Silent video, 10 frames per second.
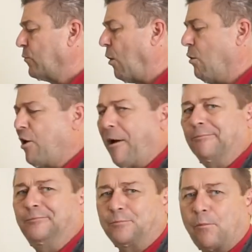Oh yeah,
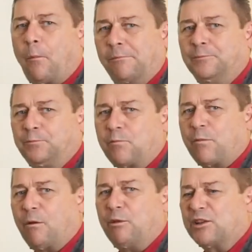
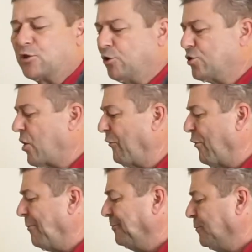that's good stuff.